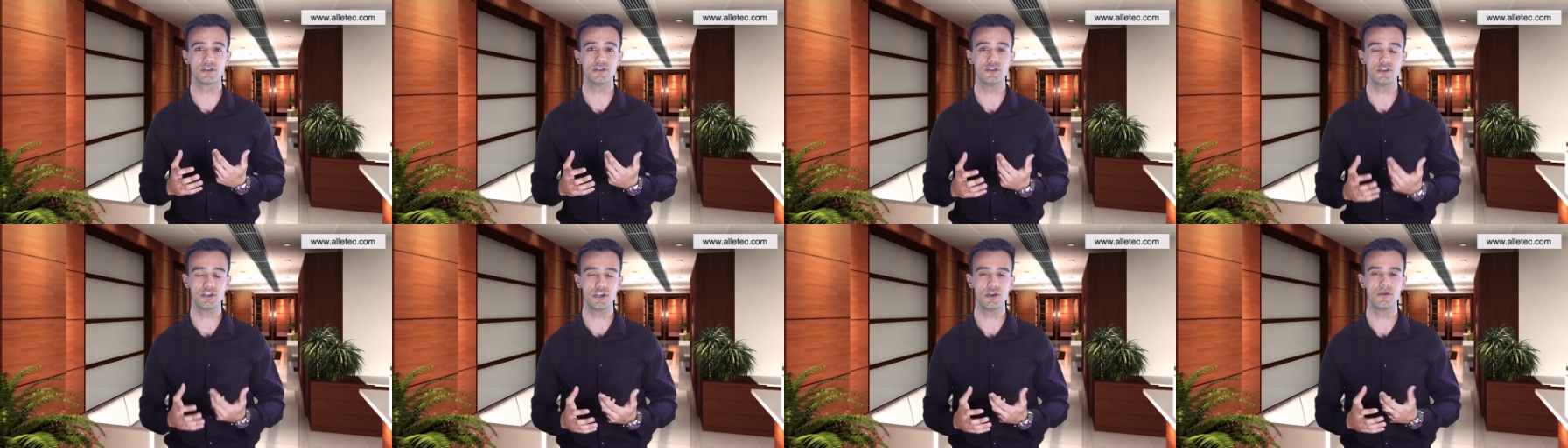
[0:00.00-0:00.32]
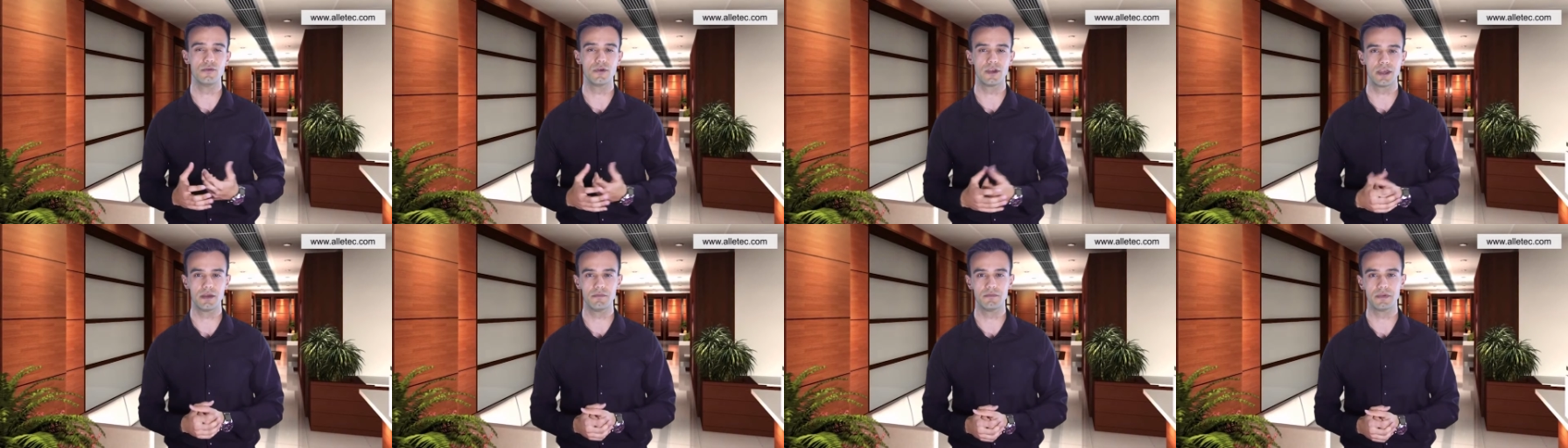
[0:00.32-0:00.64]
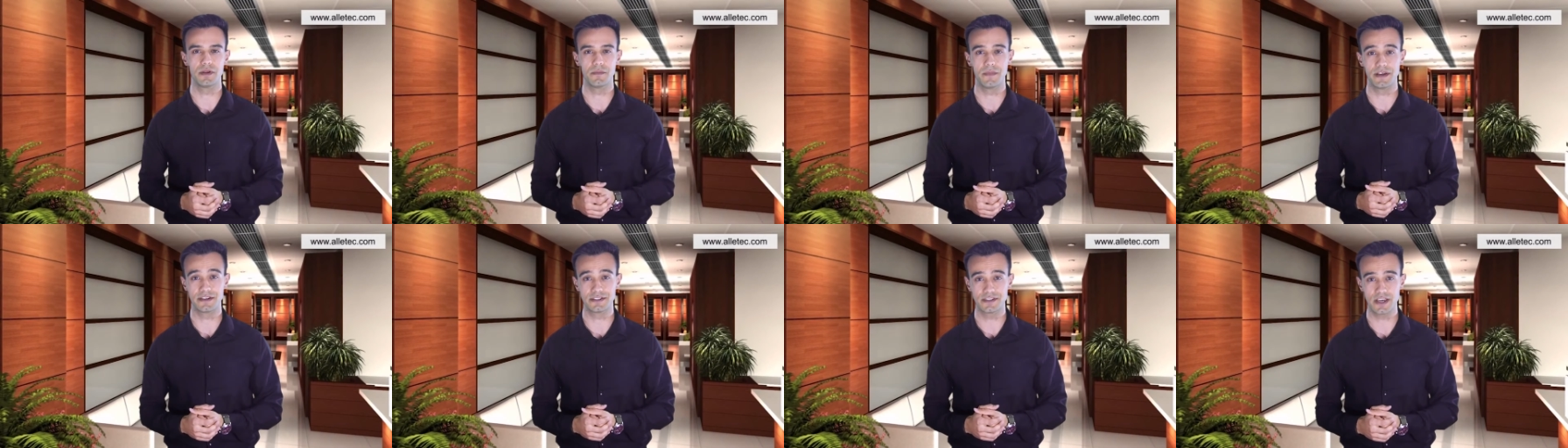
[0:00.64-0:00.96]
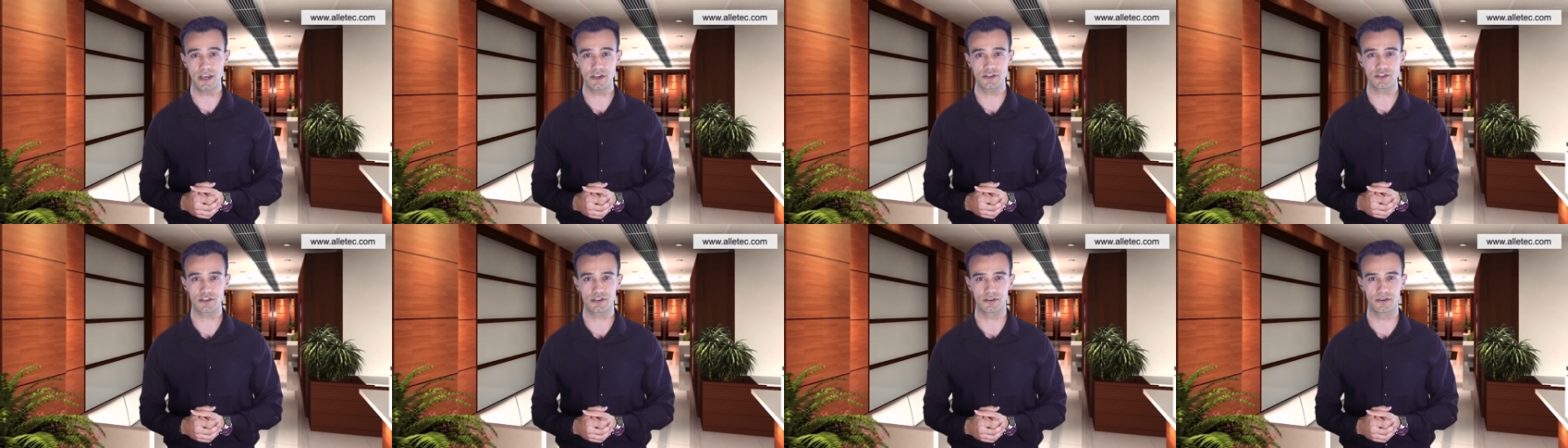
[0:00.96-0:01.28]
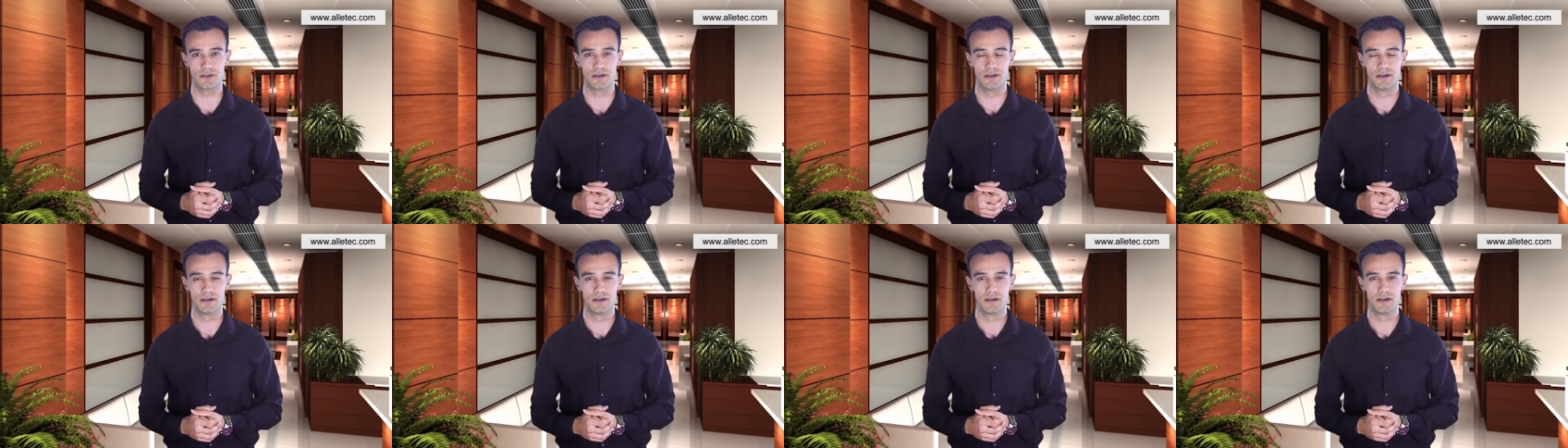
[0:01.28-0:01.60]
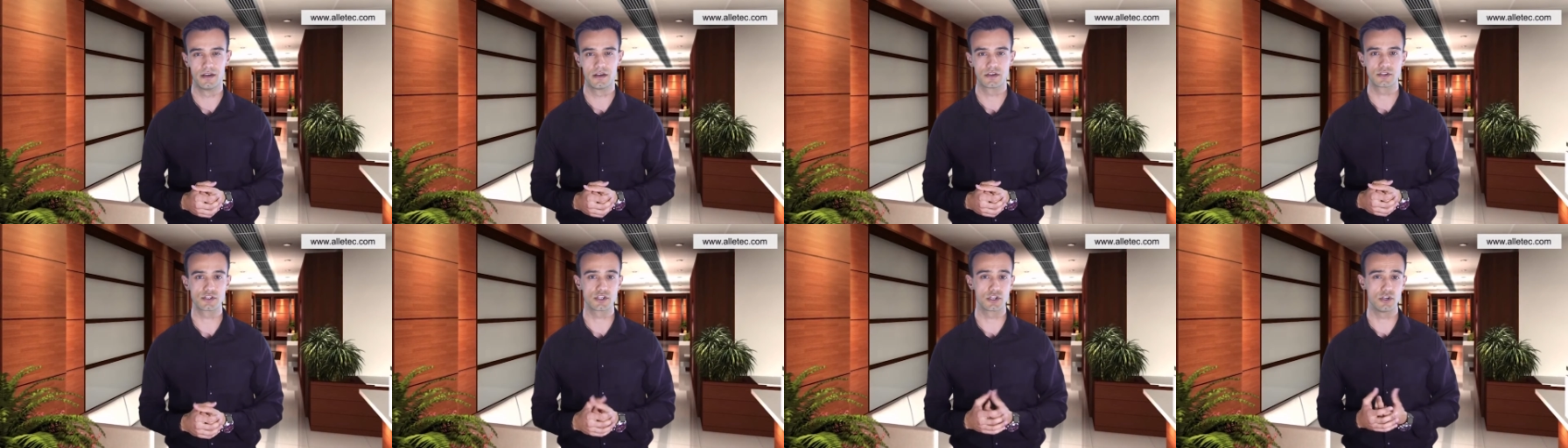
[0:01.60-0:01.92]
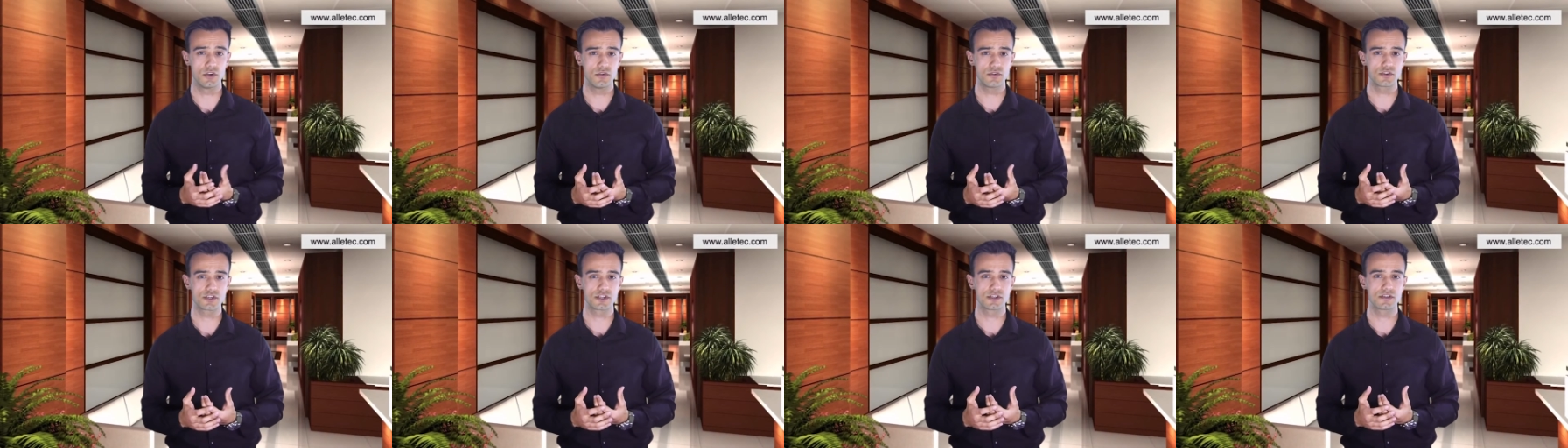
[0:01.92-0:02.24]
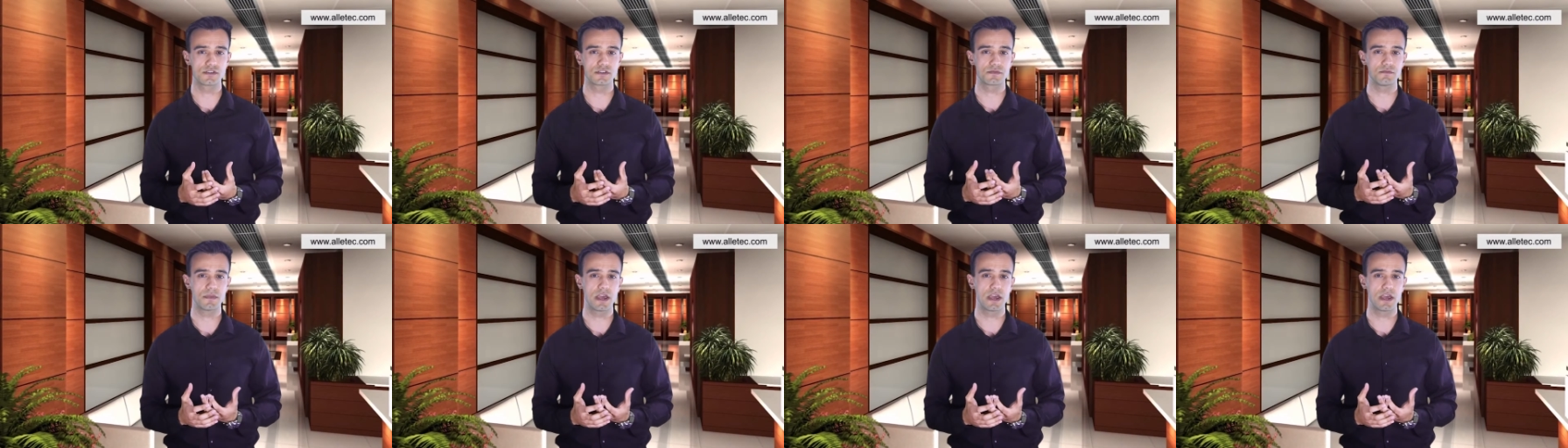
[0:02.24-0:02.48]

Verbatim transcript: a new implementation. Solutions